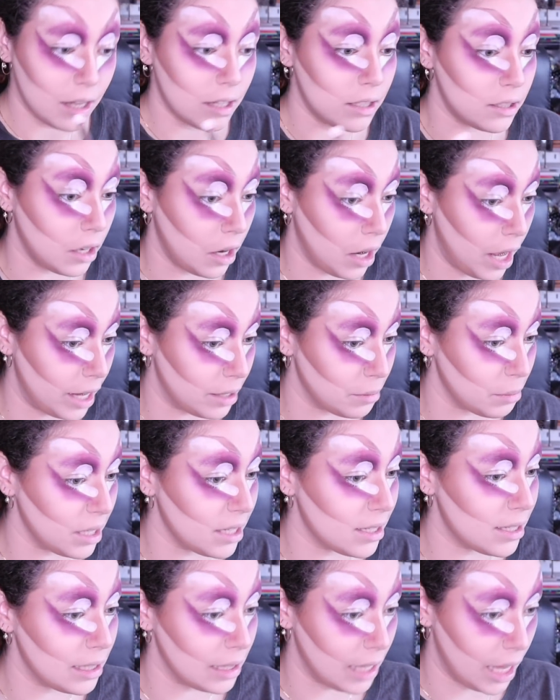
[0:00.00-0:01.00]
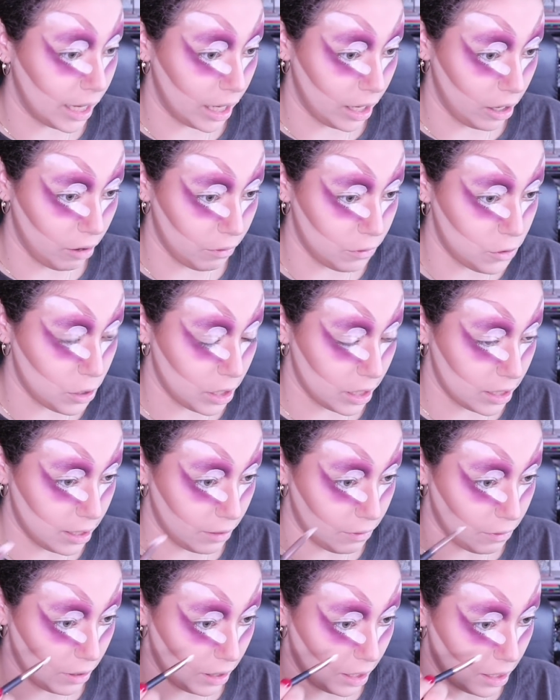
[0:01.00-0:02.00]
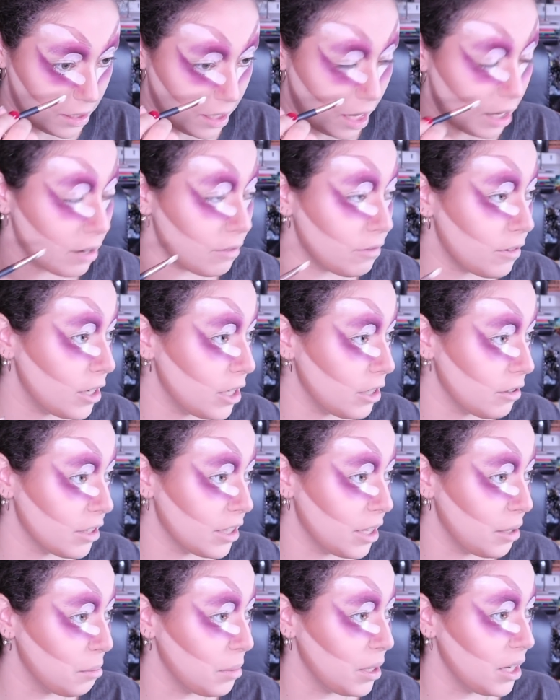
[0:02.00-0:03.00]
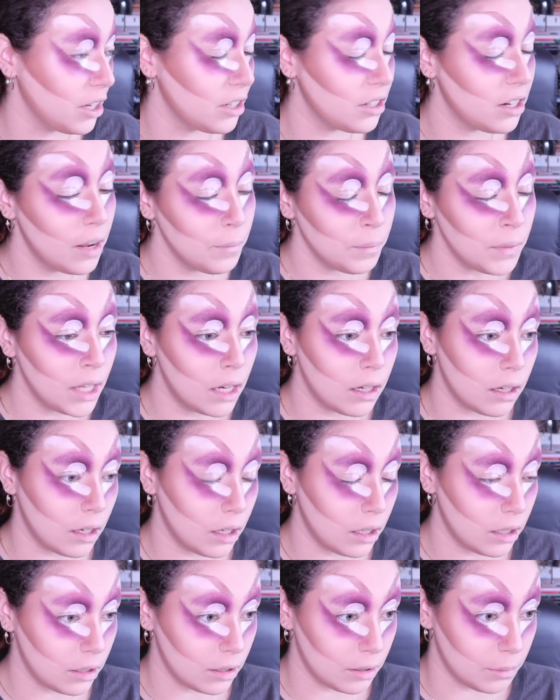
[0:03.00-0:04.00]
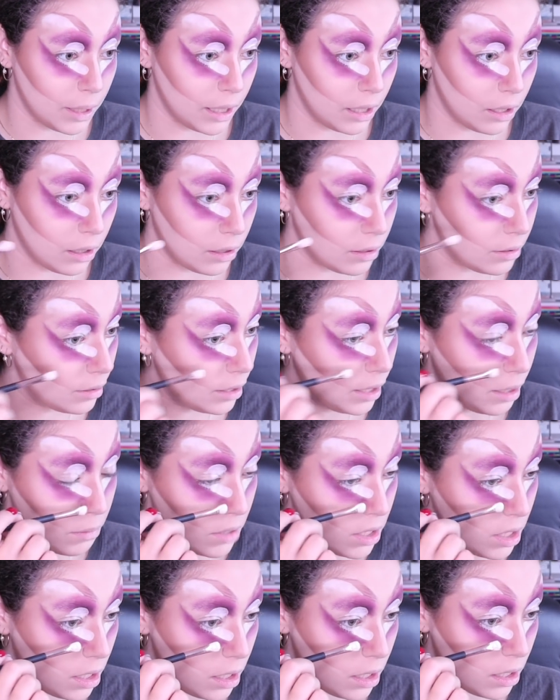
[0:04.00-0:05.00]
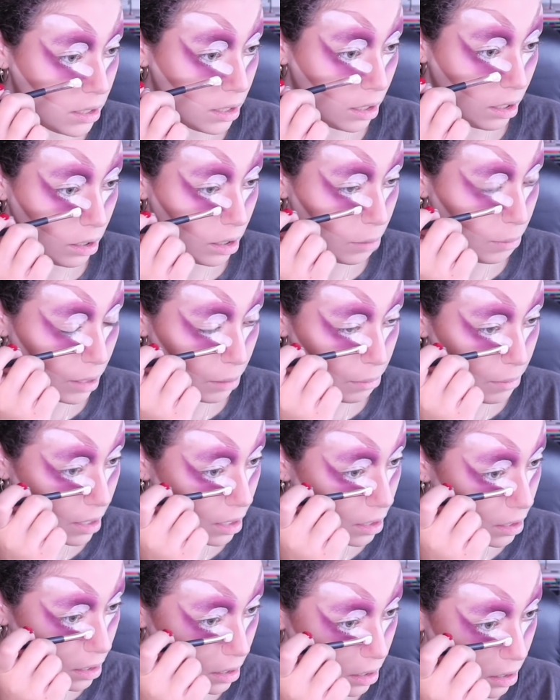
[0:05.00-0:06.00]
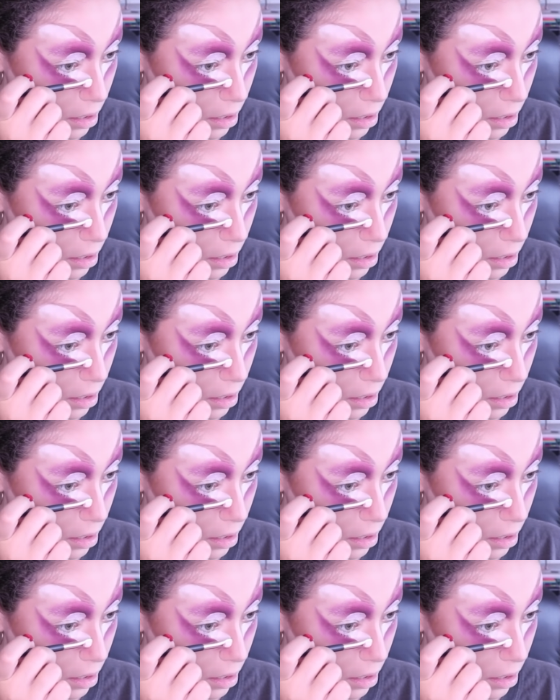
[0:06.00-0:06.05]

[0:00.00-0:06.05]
Not at me slagging off Trixie for the entire video and then being, oh my god, kimchi is a god among men.